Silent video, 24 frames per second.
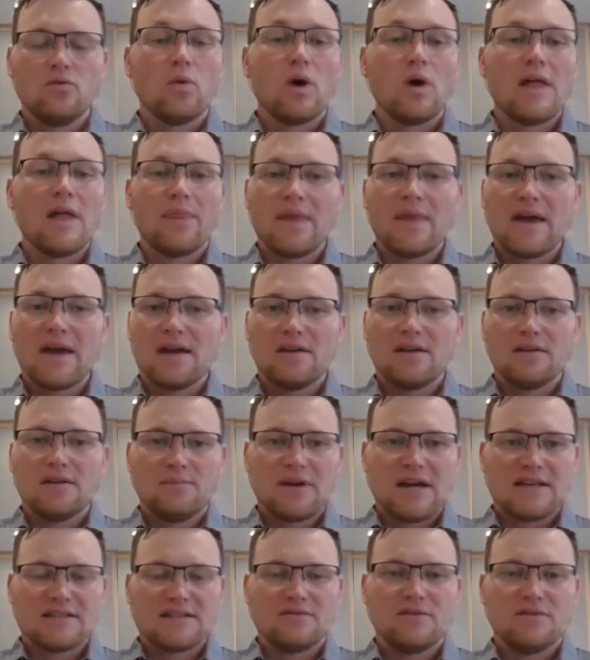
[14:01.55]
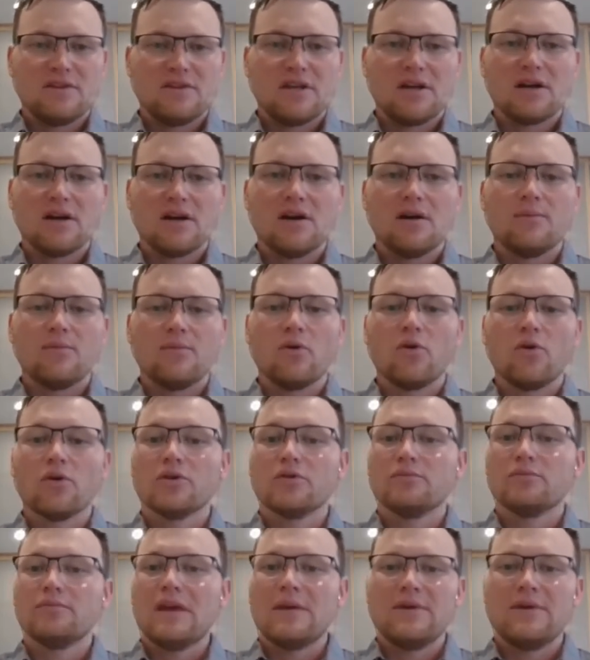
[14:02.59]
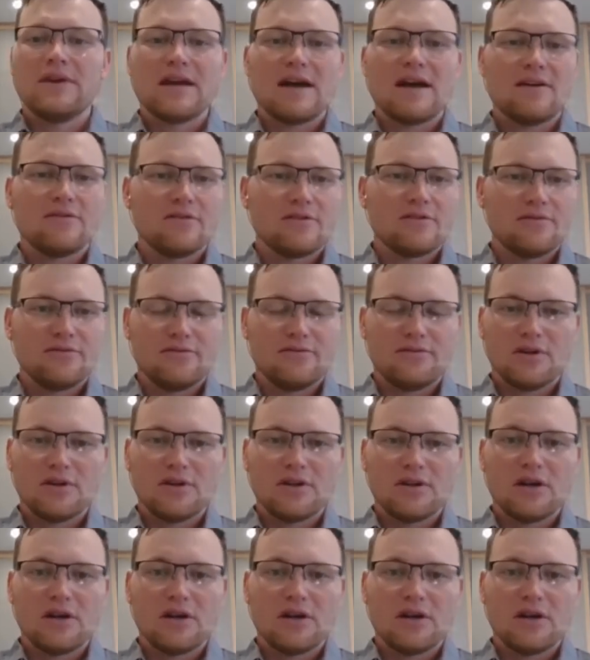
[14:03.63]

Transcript: want that passive income, or maybe have an